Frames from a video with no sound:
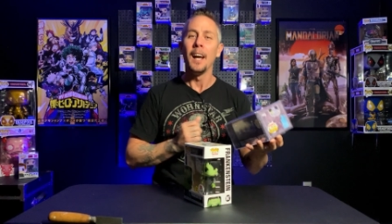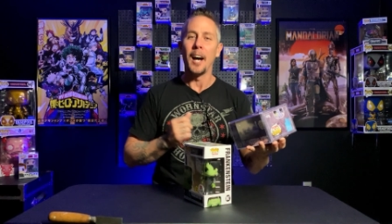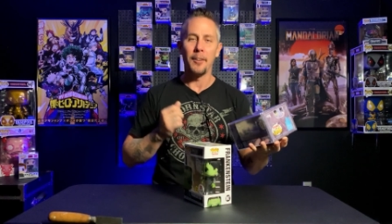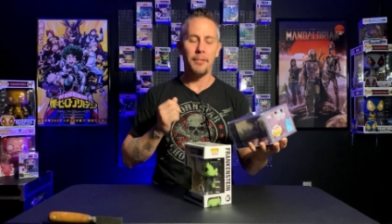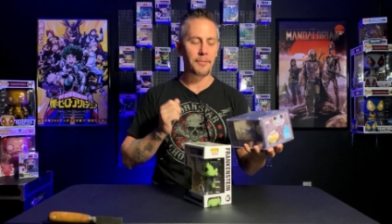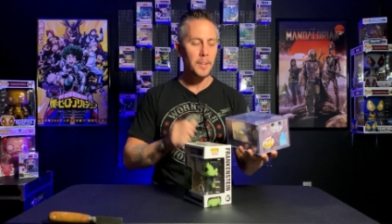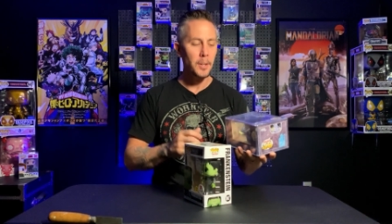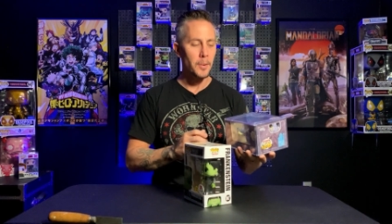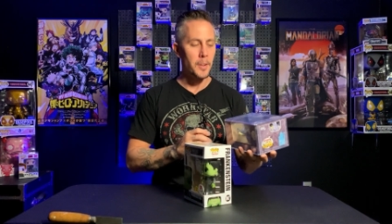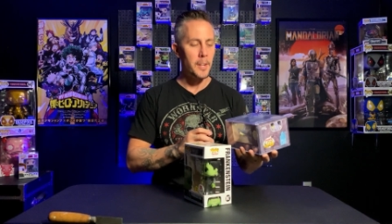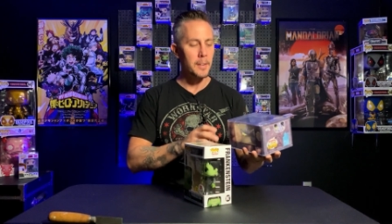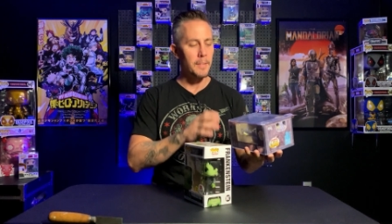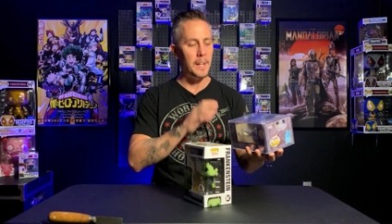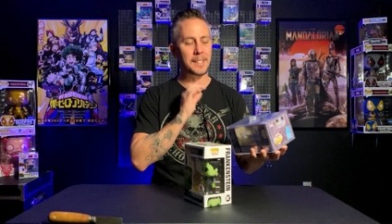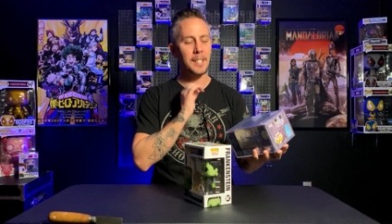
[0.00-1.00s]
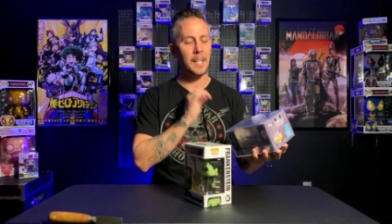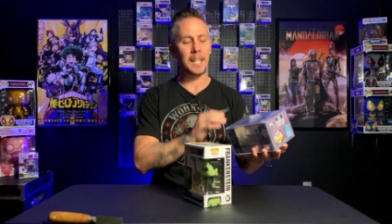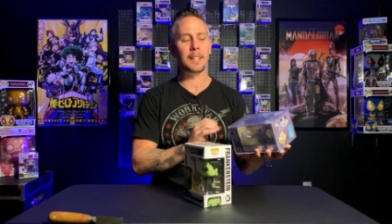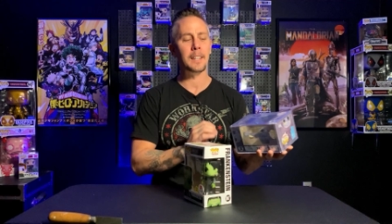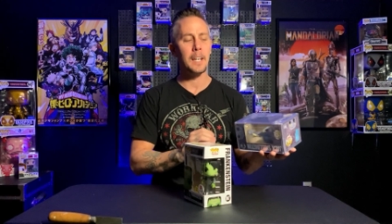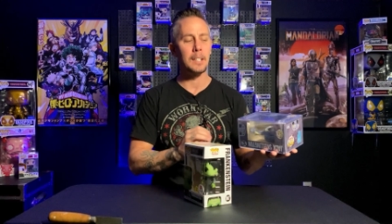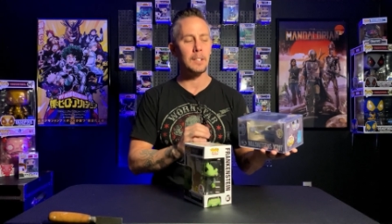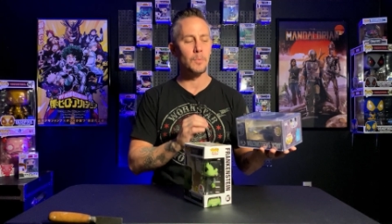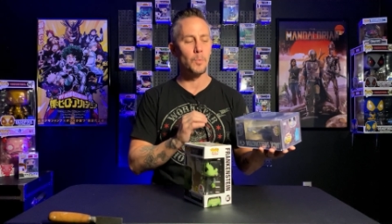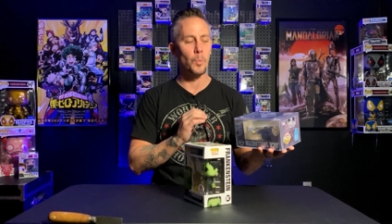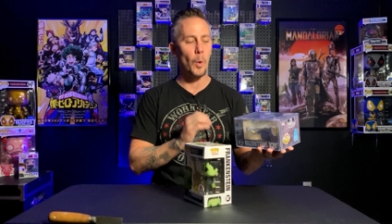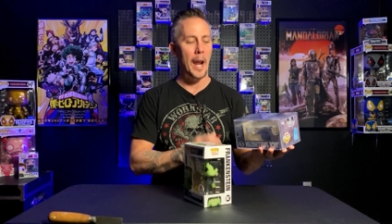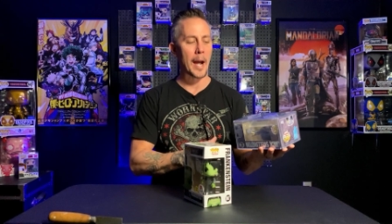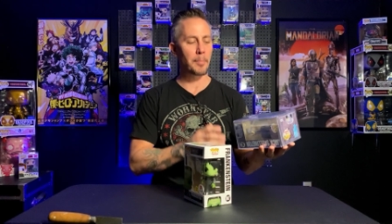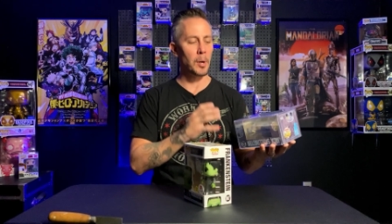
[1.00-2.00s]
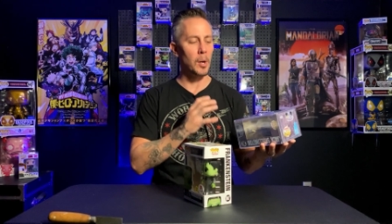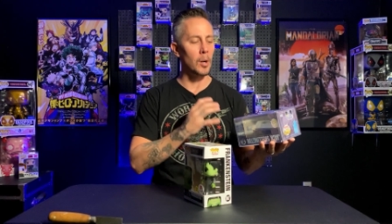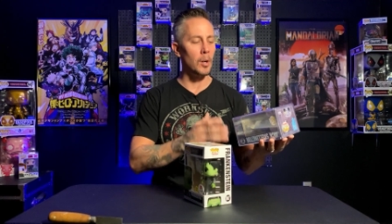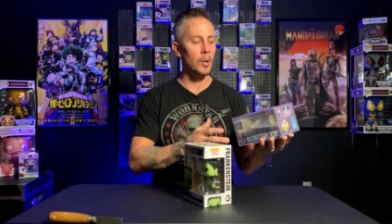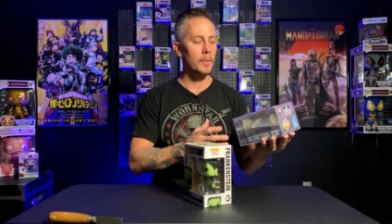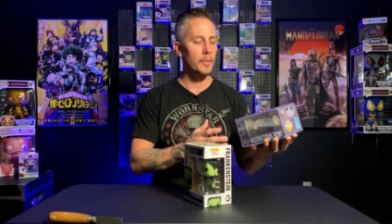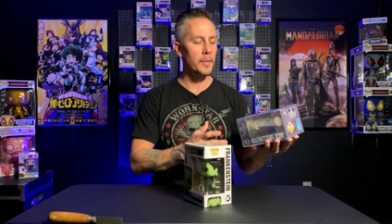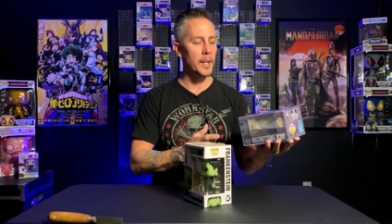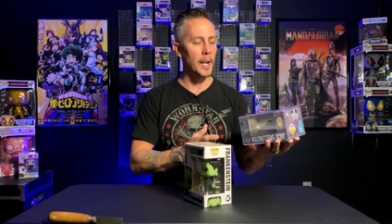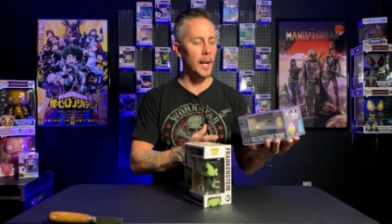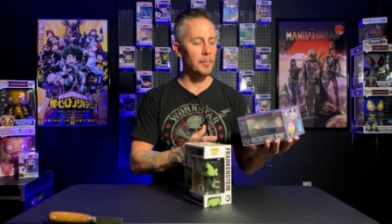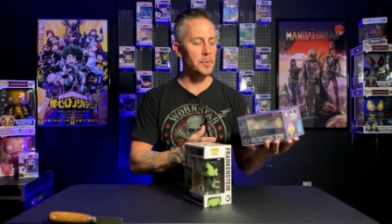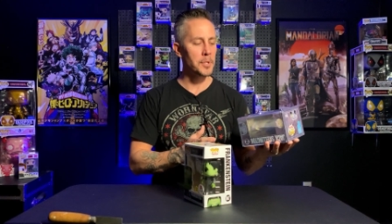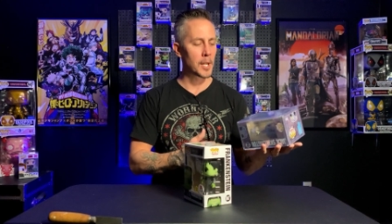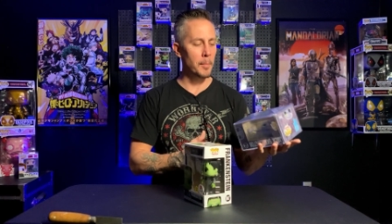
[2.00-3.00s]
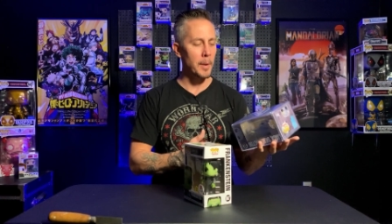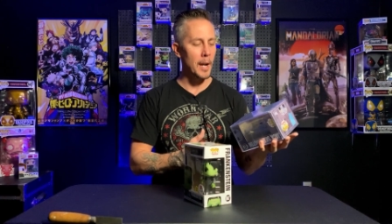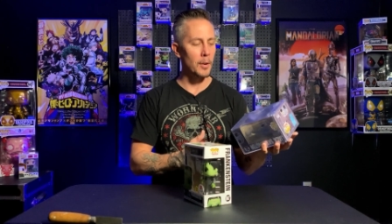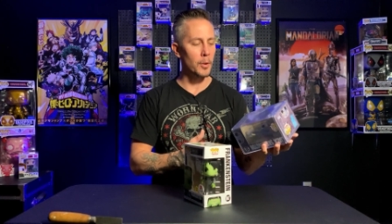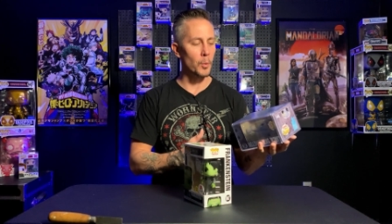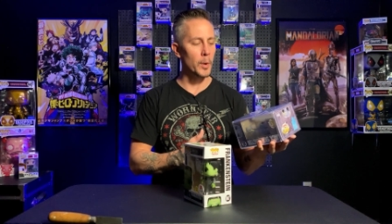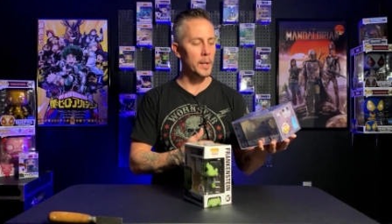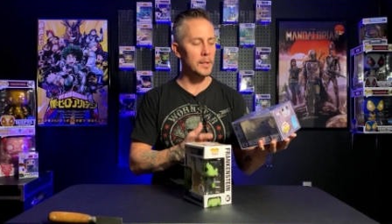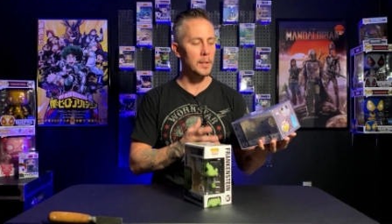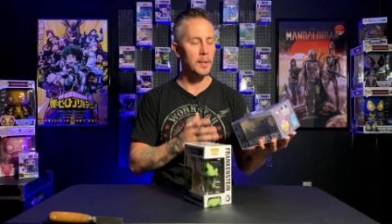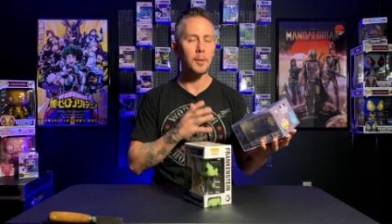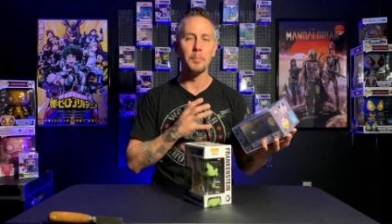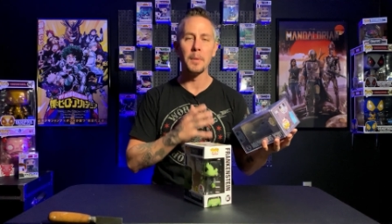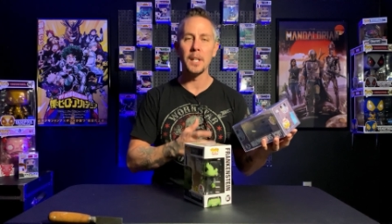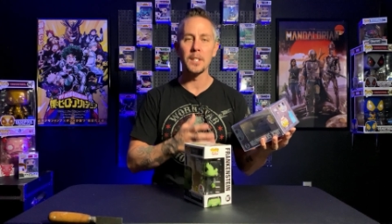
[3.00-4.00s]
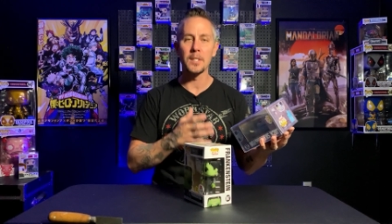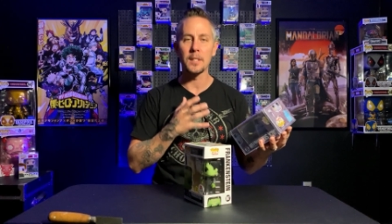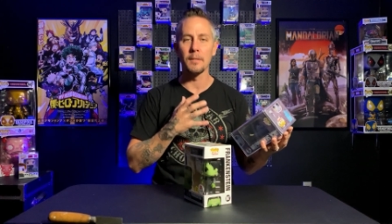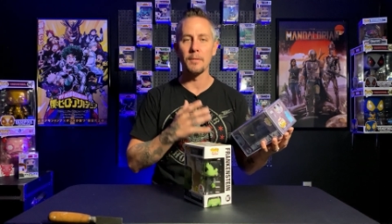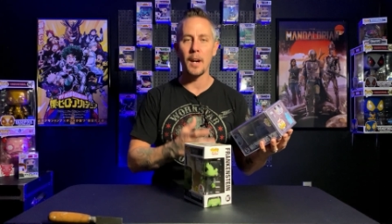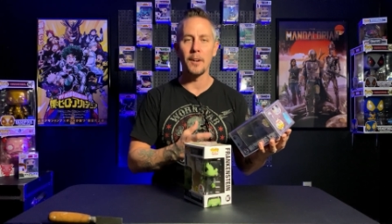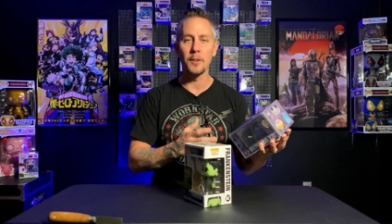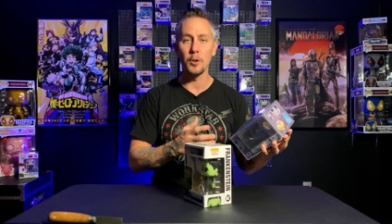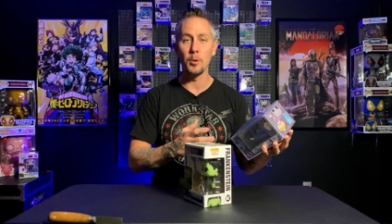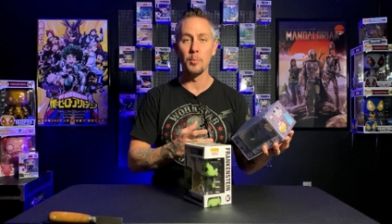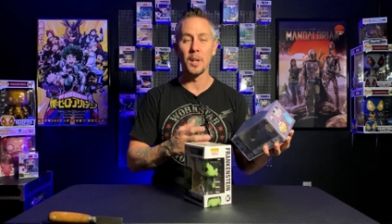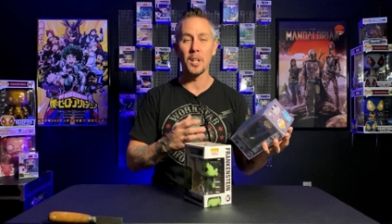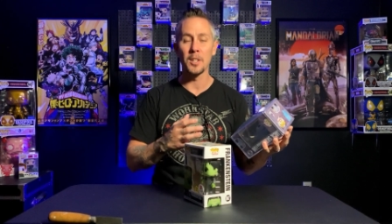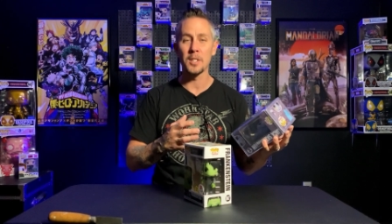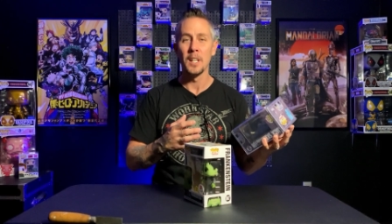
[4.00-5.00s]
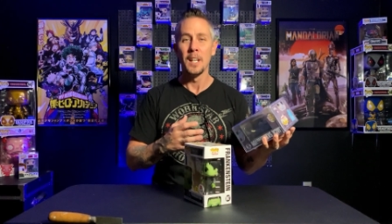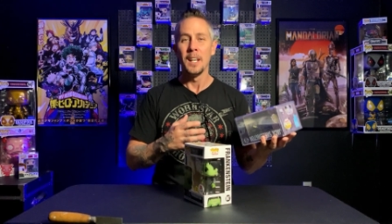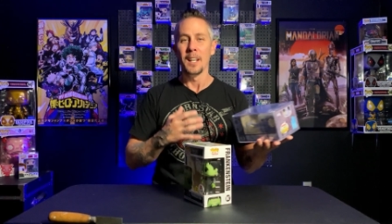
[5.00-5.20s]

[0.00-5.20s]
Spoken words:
I feel that if I take that wrap off, that I'm somehow going to diminish the value, because